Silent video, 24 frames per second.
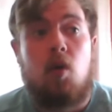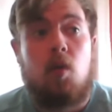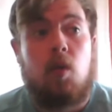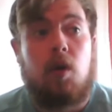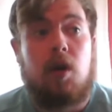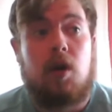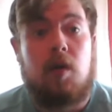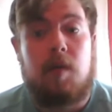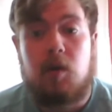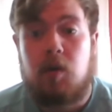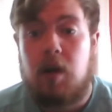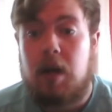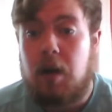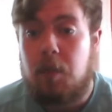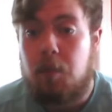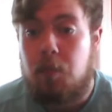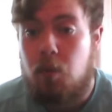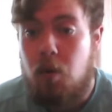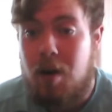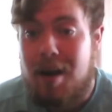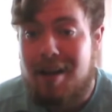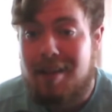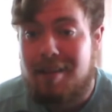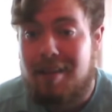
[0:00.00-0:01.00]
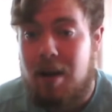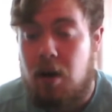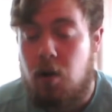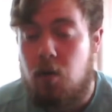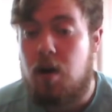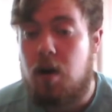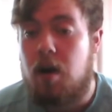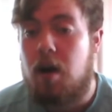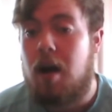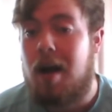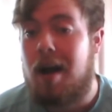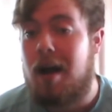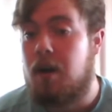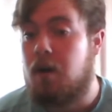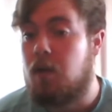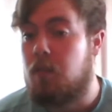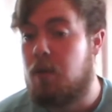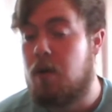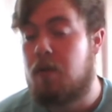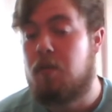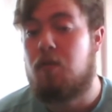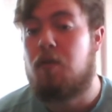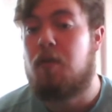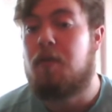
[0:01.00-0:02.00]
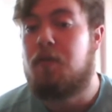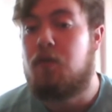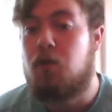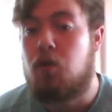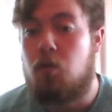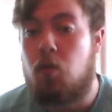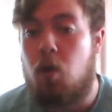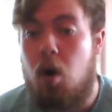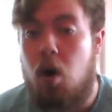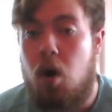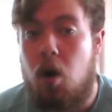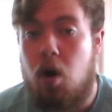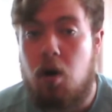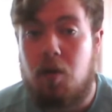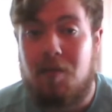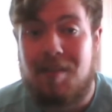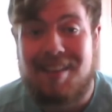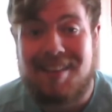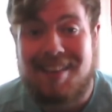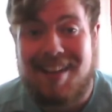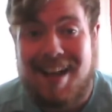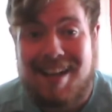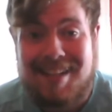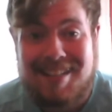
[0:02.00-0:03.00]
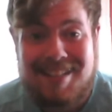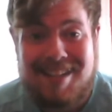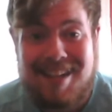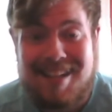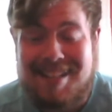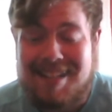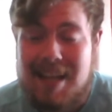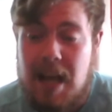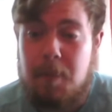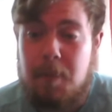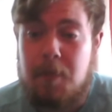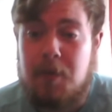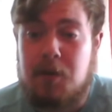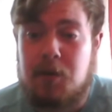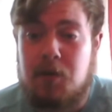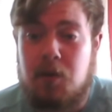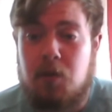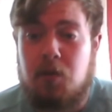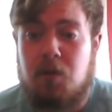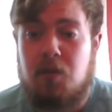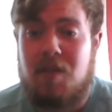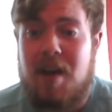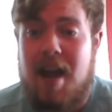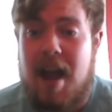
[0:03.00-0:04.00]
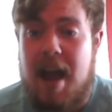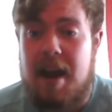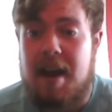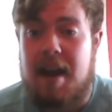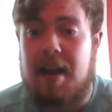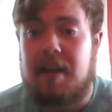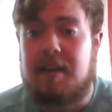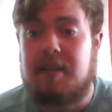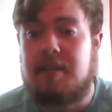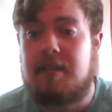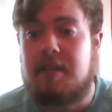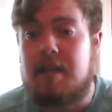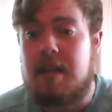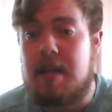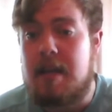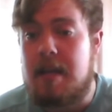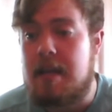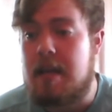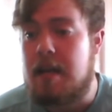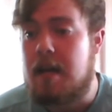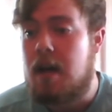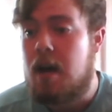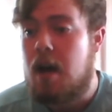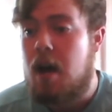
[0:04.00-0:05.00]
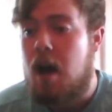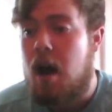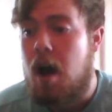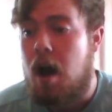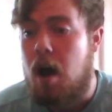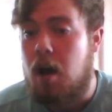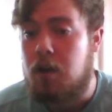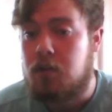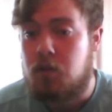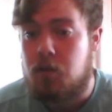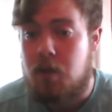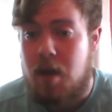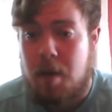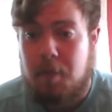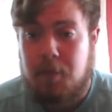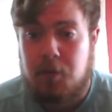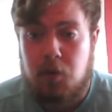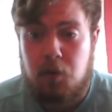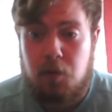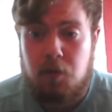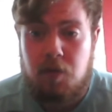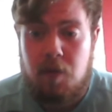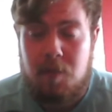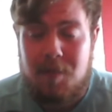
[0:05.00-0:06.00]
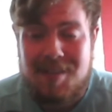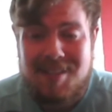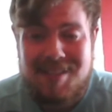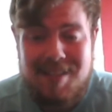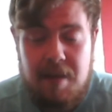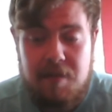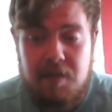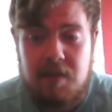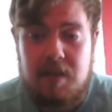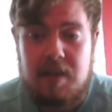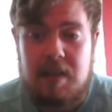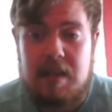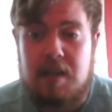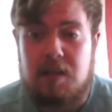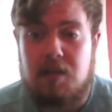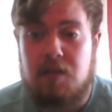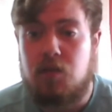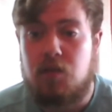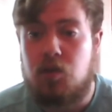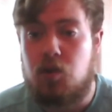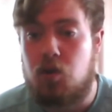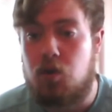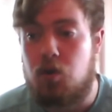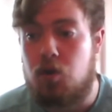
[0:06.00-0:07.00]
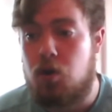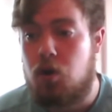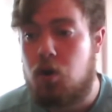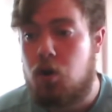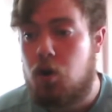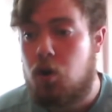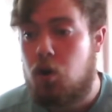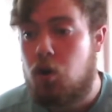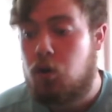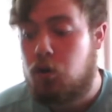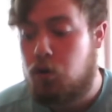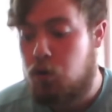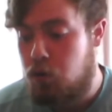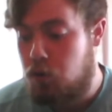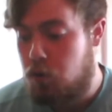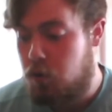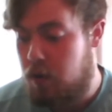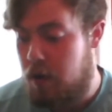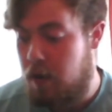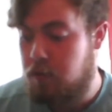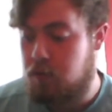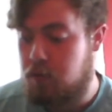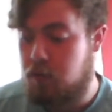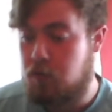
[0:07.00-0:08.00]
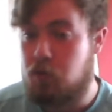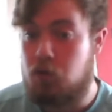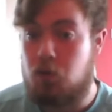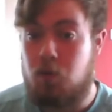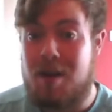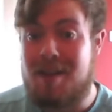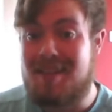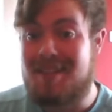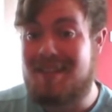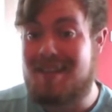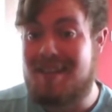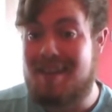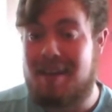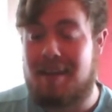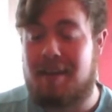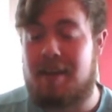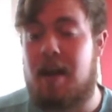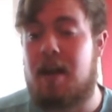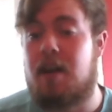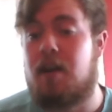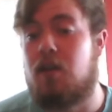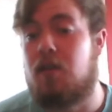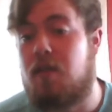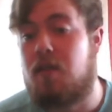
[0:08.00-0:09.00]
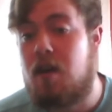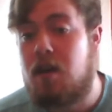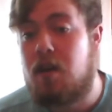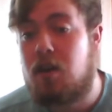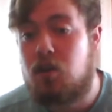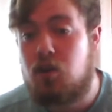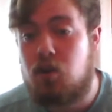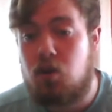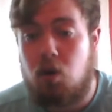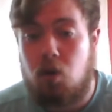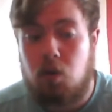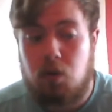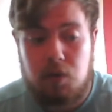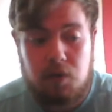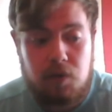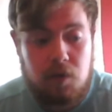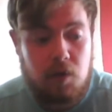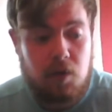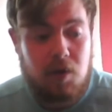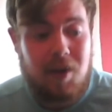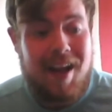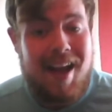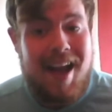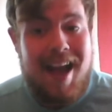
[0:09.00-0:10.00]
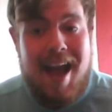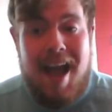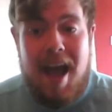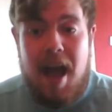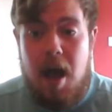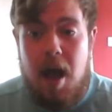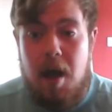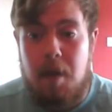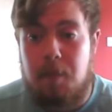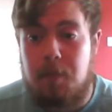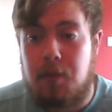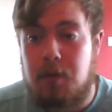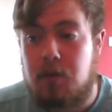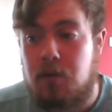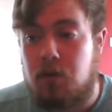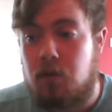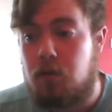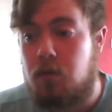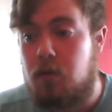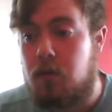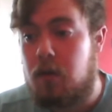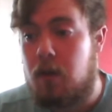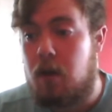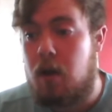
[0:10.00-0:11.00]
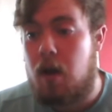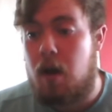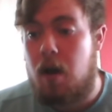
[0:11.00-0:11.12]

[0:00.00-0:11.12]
we're going to be doing a breakdown and a bit of a review of last night's episode of NXT. So the episode from the 17th of June 2020. Again, a very chock-full episode